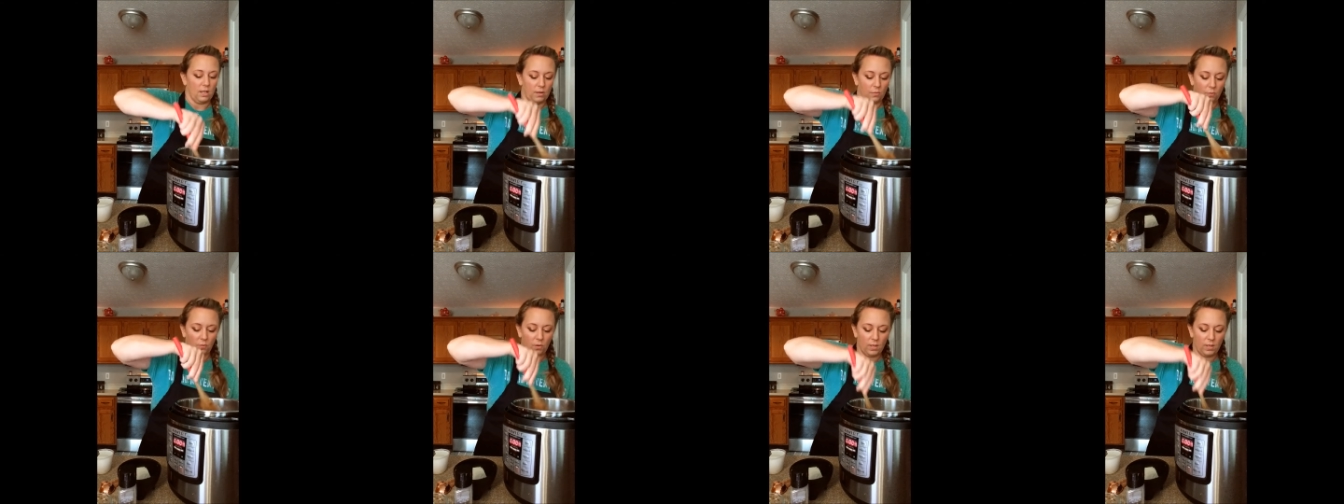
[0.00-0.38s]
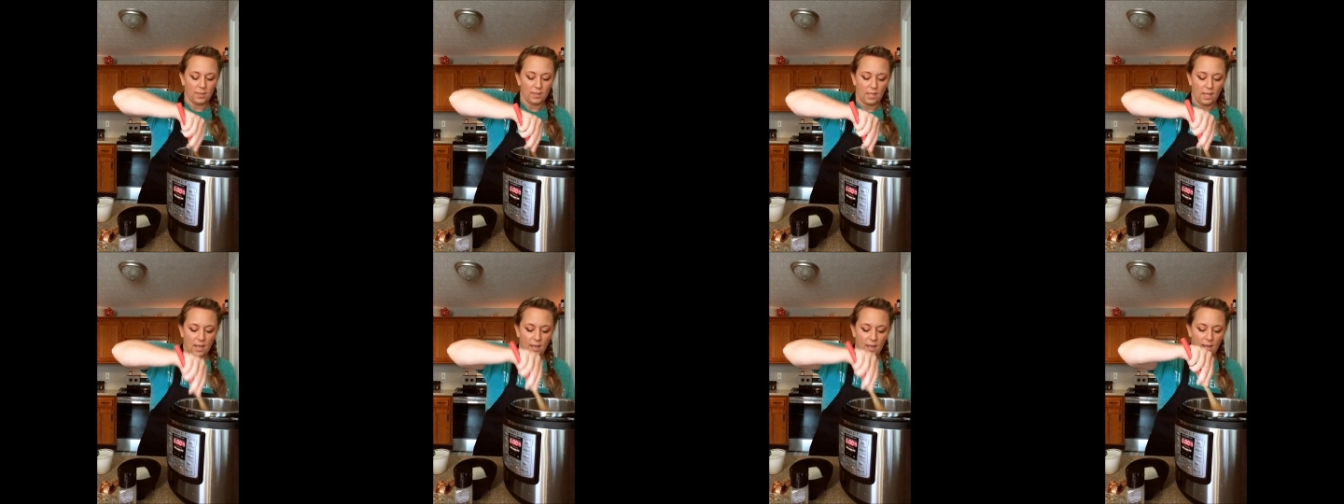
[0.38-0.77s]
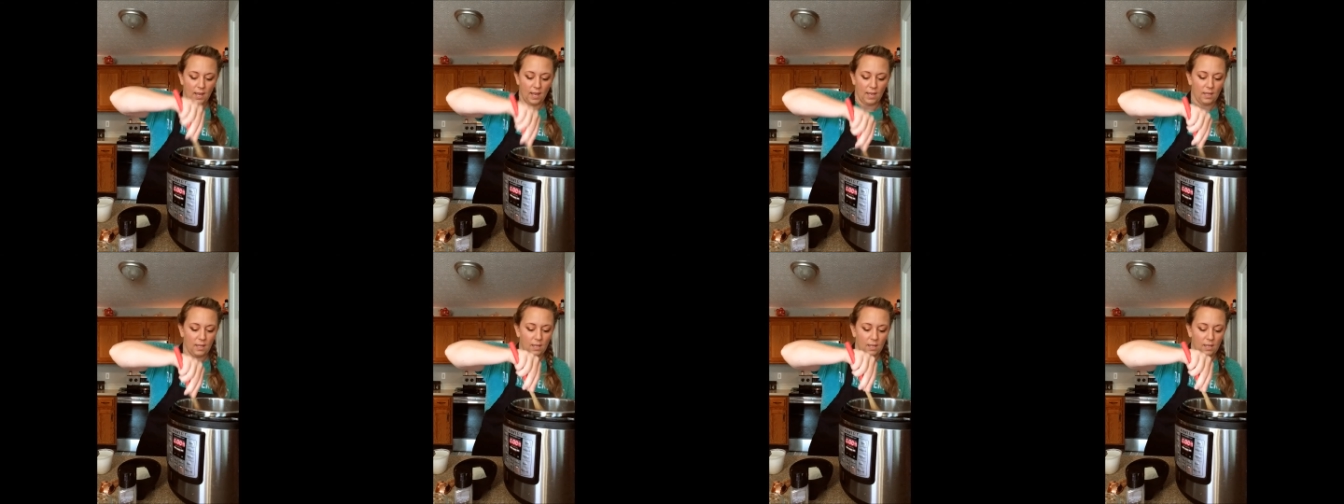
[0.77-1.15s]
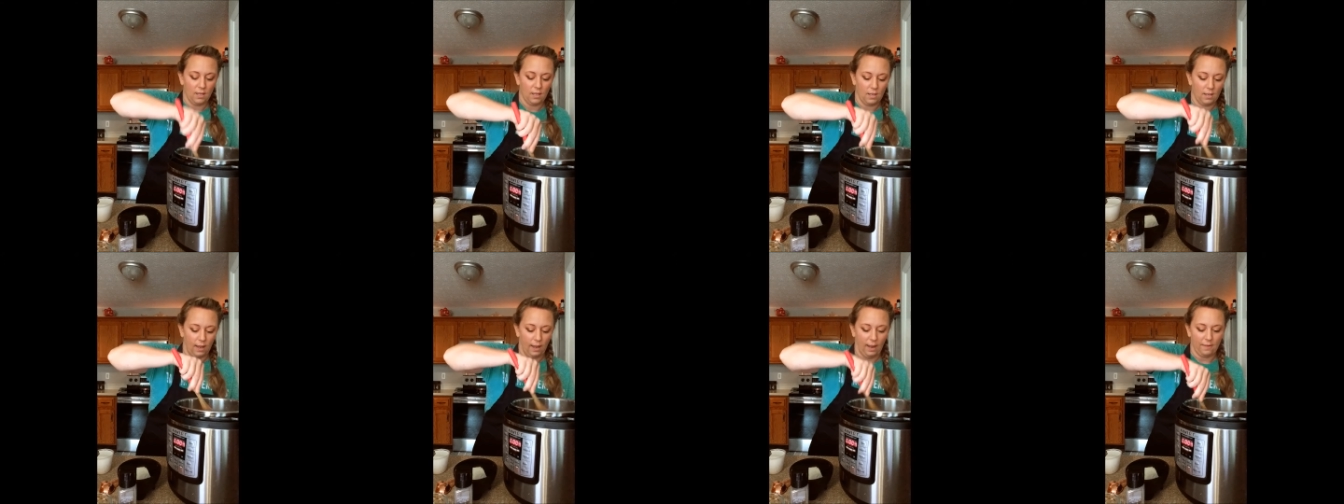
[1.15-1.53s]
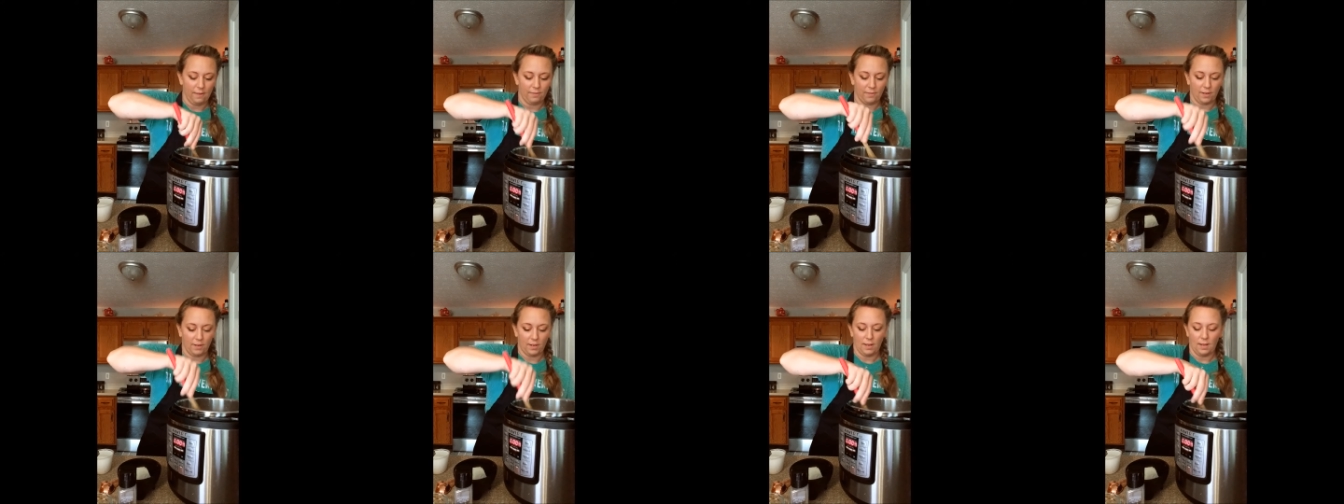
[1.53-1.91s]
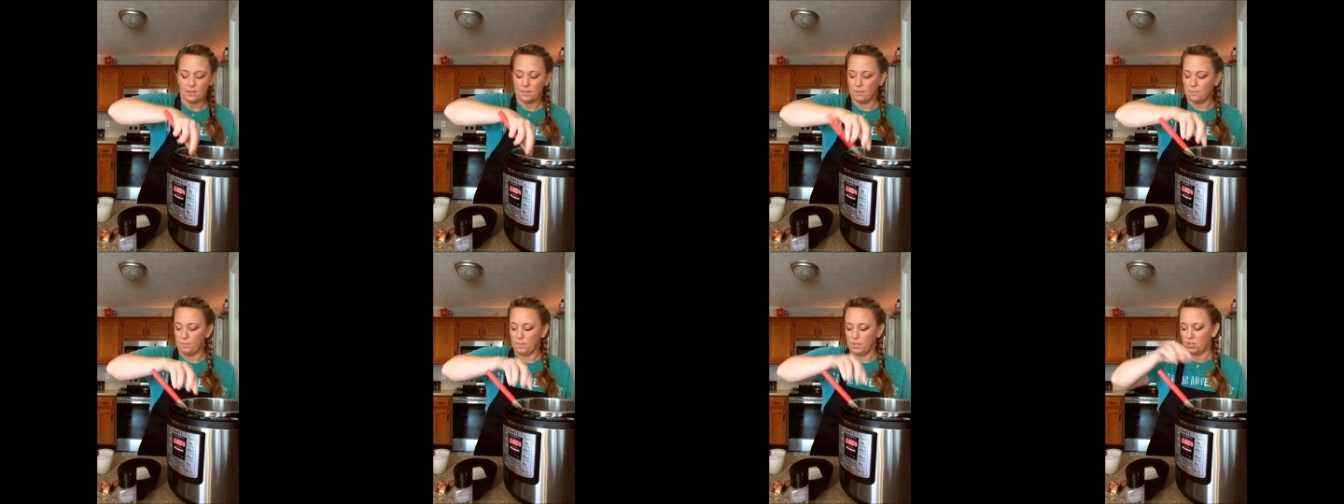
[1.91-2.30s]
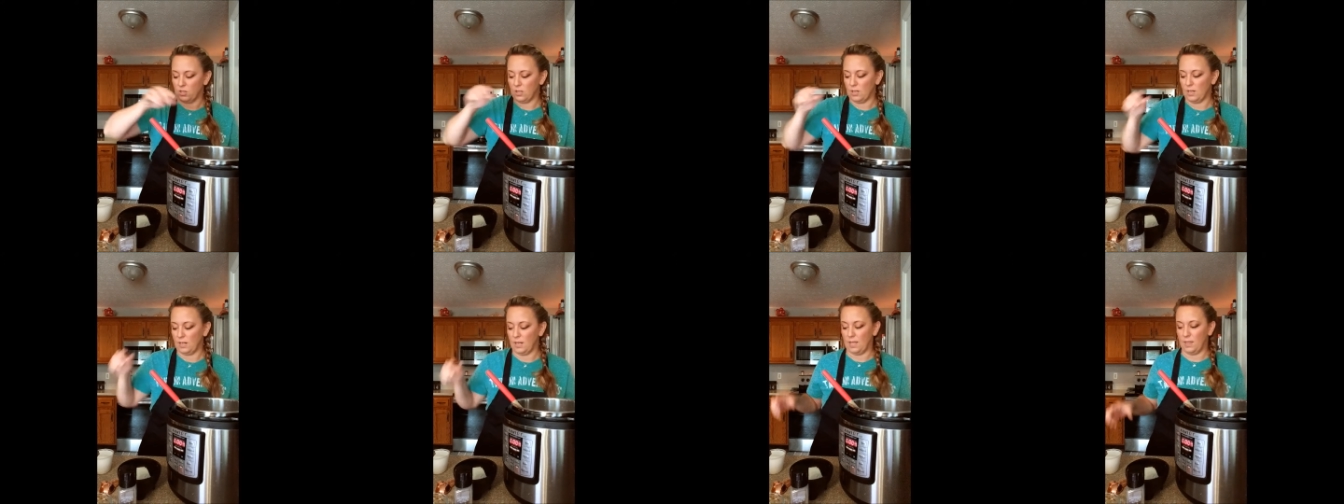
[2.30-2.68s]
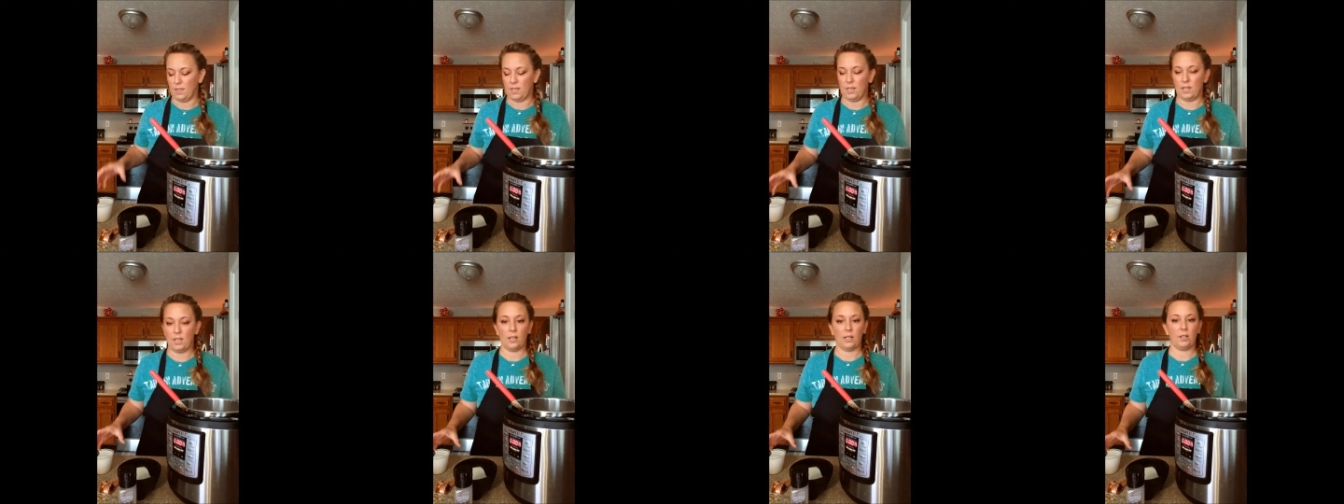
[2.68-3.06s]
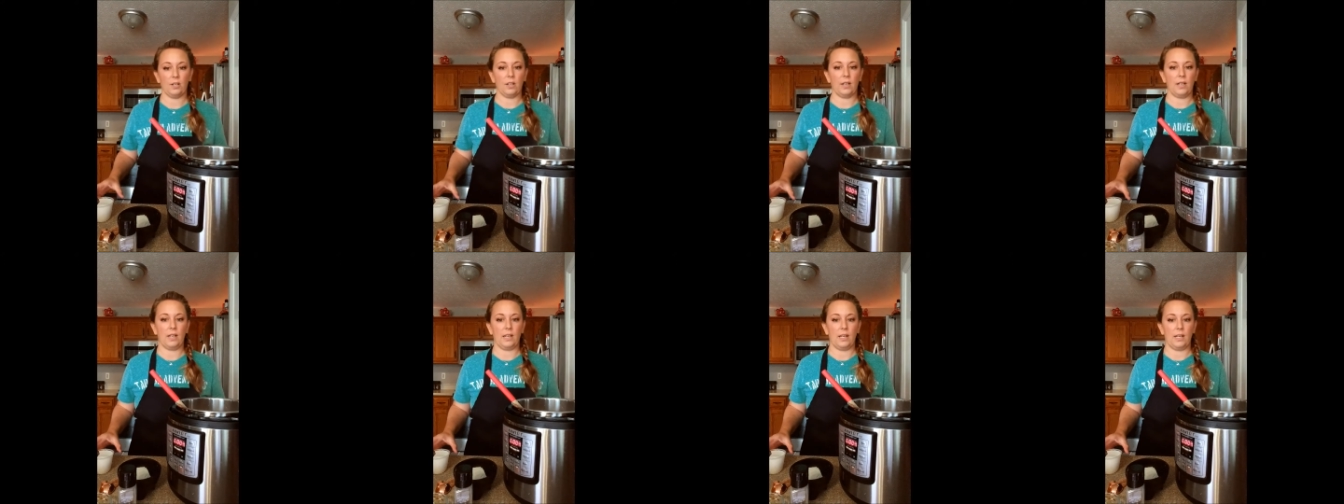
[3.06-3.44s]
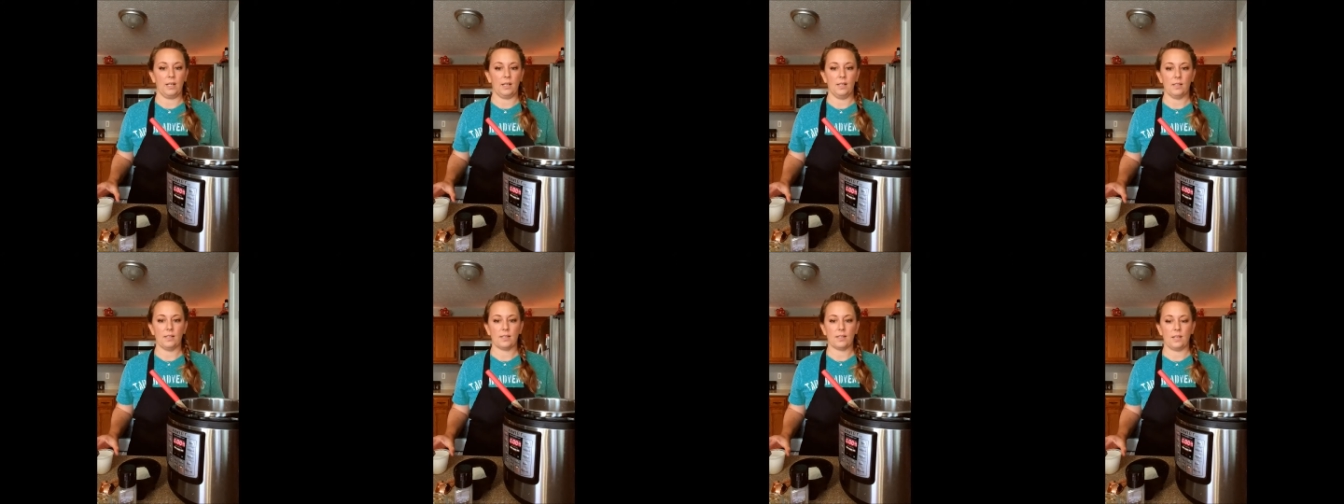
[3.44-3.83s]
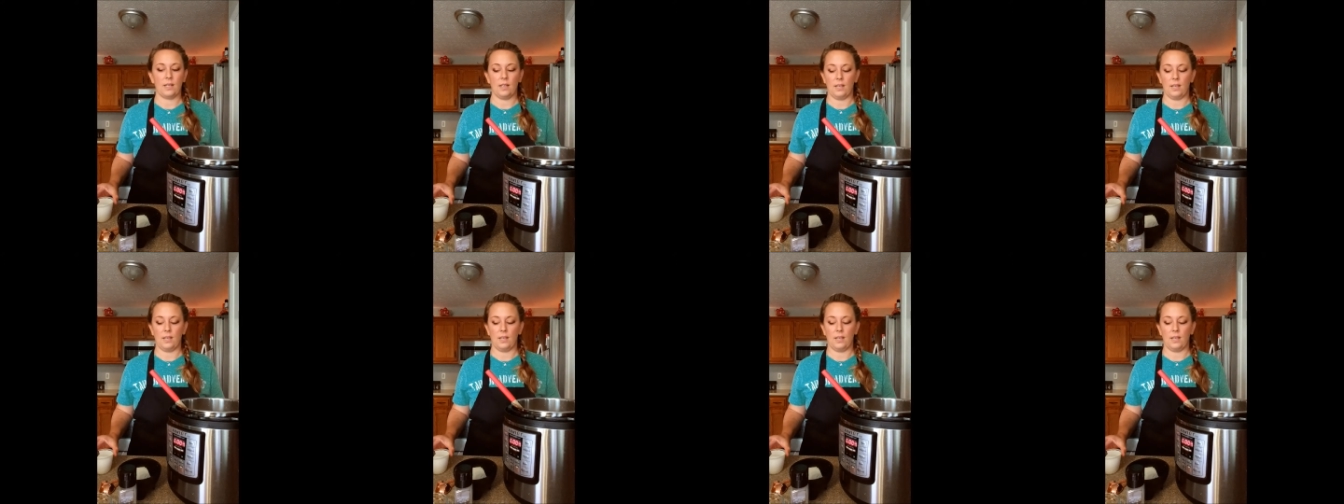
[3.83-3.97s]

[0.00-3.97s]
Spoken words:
one thing I forgot to mention in the ingredients